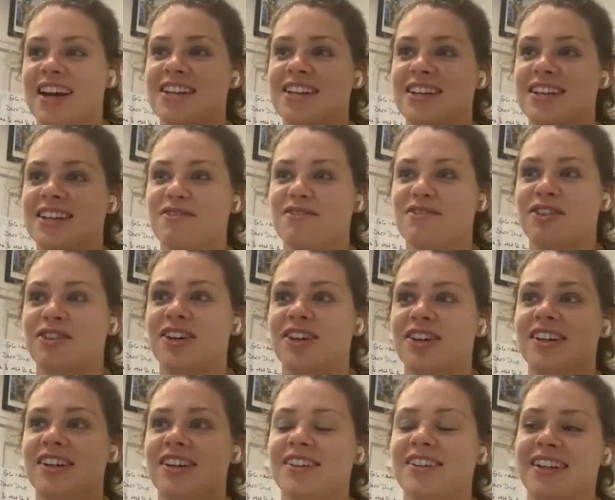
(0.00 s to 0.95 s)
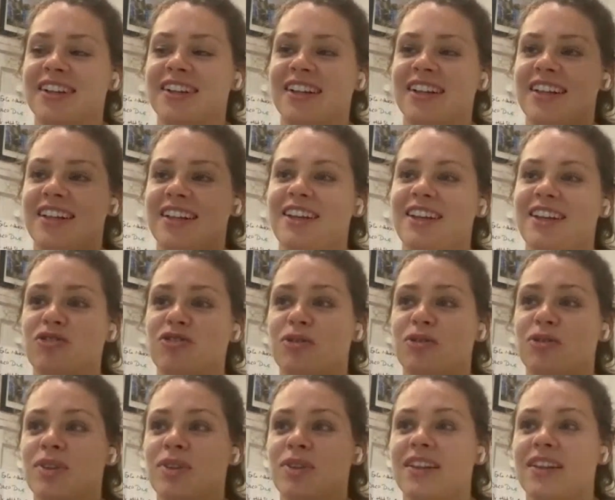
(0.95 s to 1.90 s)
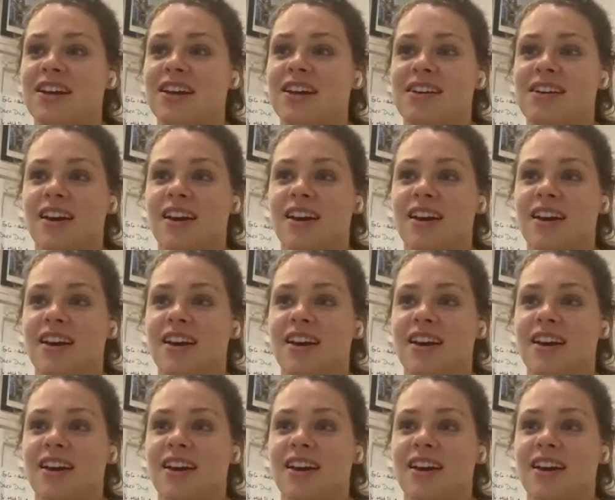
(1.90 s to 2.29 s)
get to have done, and something that